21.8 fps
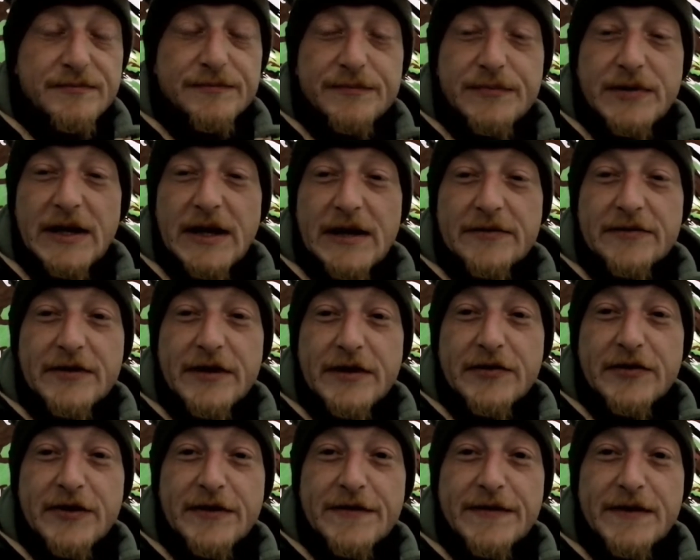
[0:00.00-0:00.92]

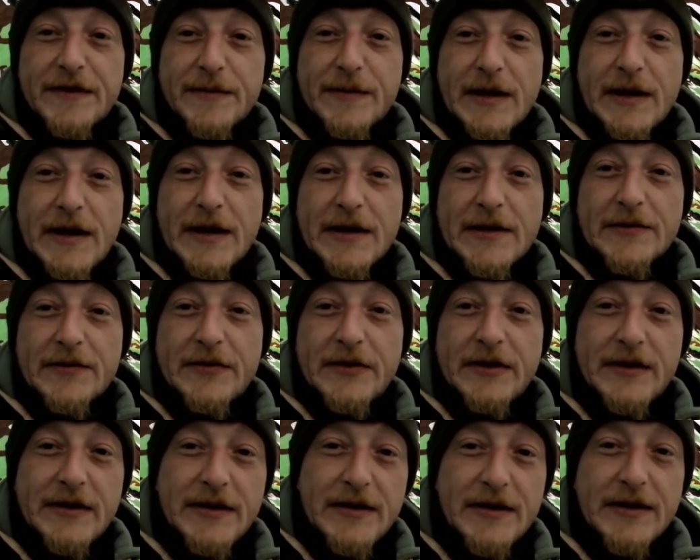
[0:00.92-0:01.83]
plastic jiffy bag,
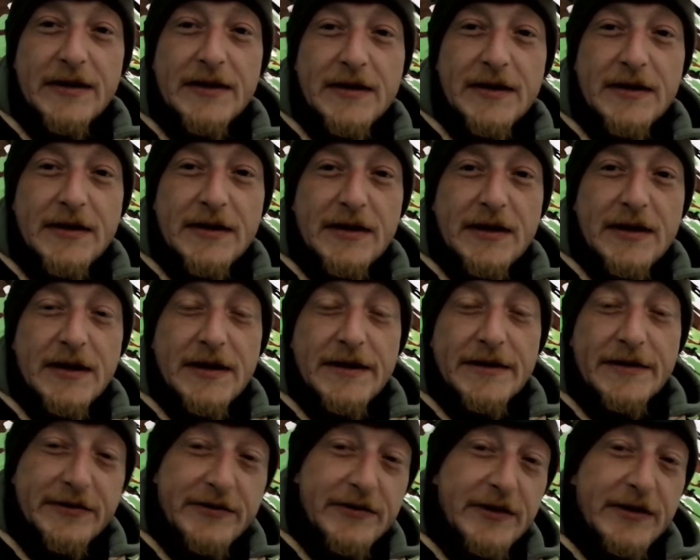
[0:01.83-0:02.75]
seal it, and
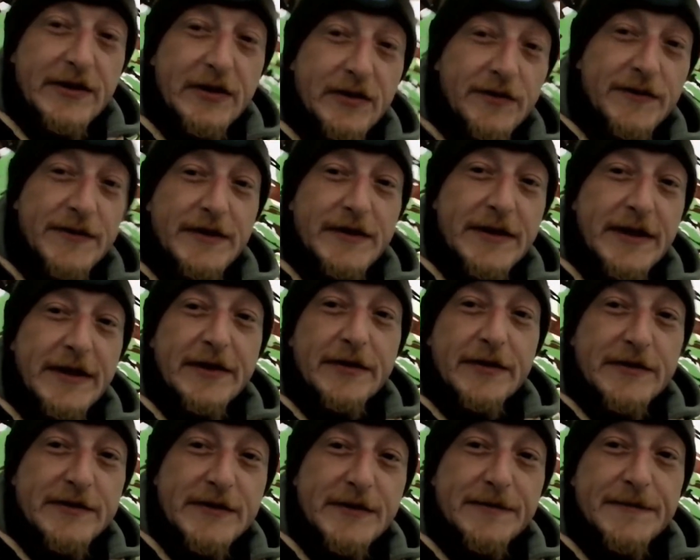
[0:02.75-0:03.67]
then stick it on their gate
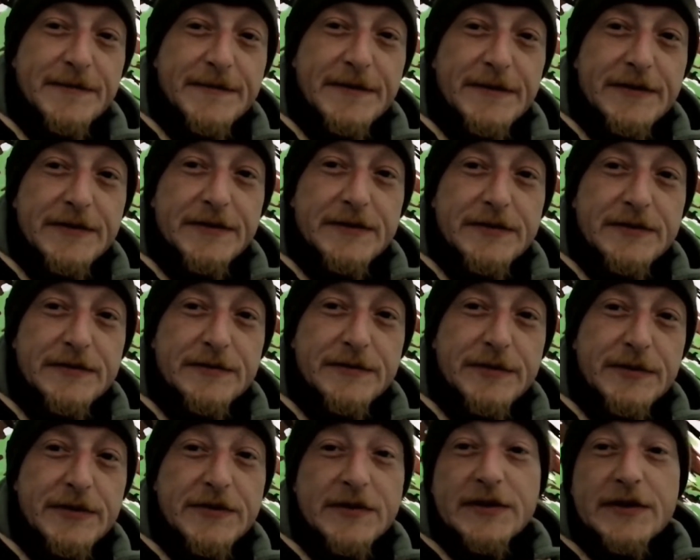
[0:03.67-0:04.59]
or something.
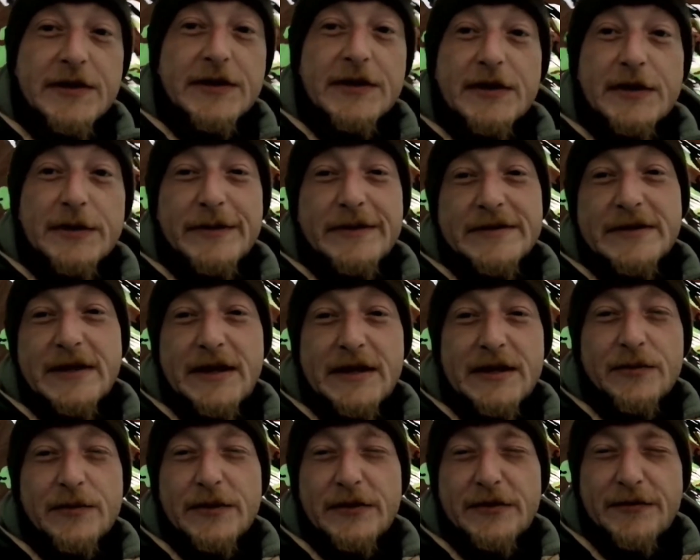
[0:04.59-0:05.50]
because I didn't know
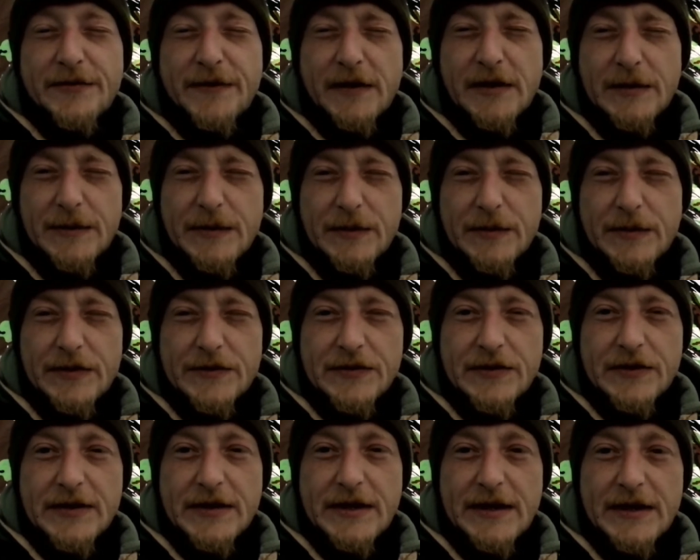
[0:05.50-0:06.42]
exactly which farm it was
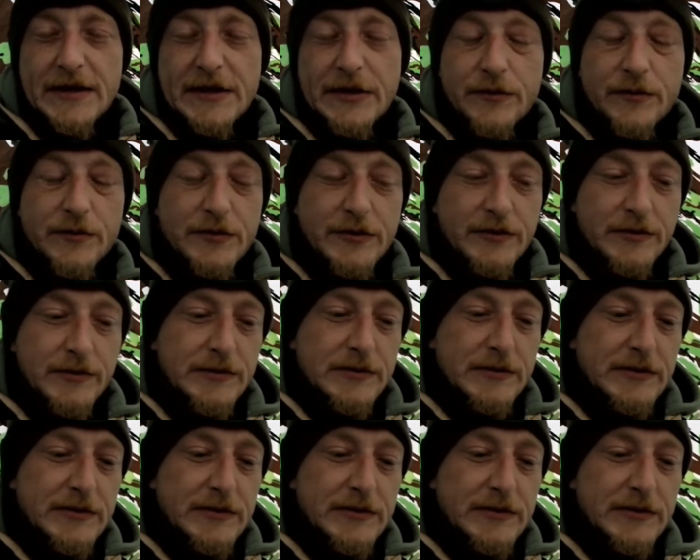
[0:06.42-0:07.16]
I'd had to go to.